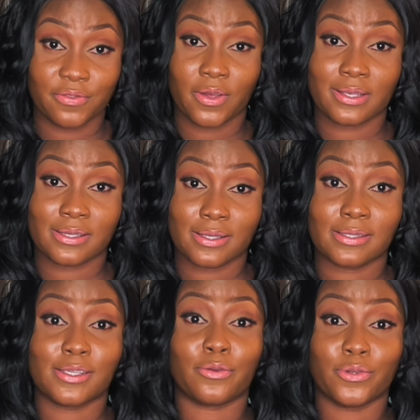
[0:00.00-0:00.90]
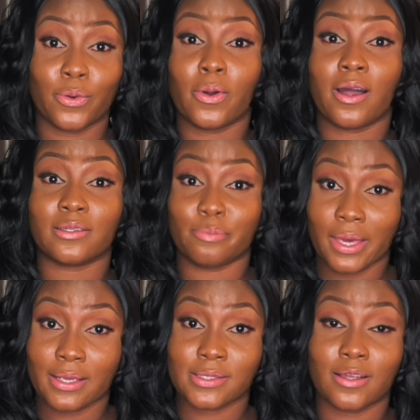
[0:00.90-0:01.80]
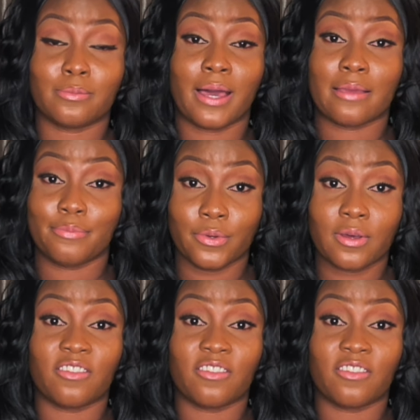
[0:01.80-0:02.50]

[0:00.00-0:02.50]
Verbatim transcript: us still know God based on my book